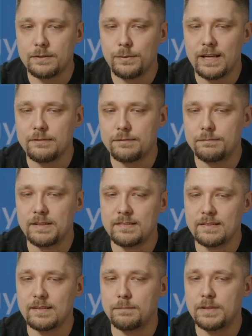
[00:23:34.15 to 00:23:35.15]
We have
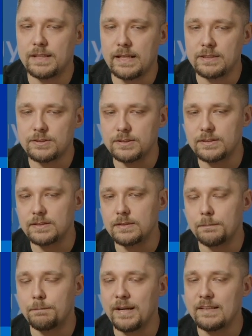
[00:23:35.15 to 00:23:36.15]
business application
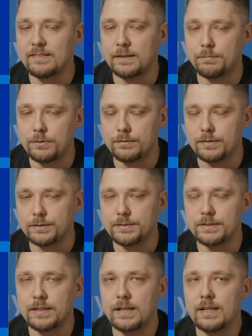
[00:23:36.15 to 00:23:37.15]
based approvals.